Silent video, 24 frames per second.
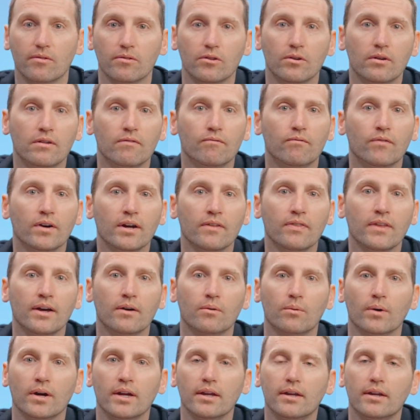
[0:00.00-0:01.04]
You can find that
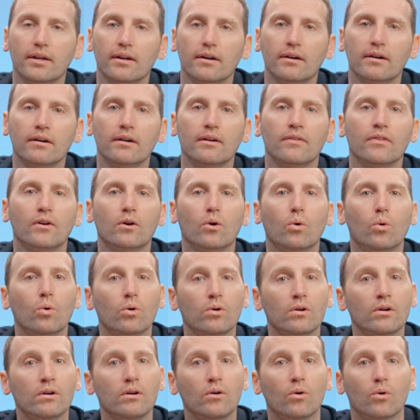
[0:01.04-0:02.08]
right here in the
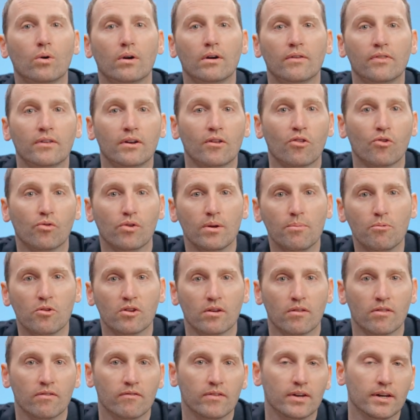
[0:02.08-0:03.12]
corner or in the description
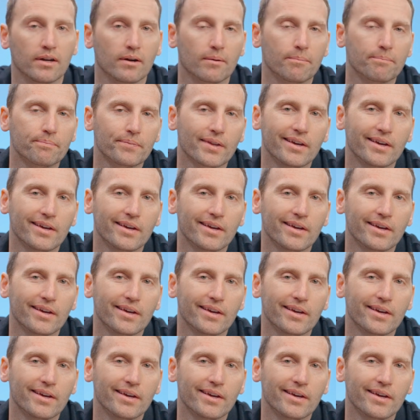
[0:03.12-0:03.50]
of the video.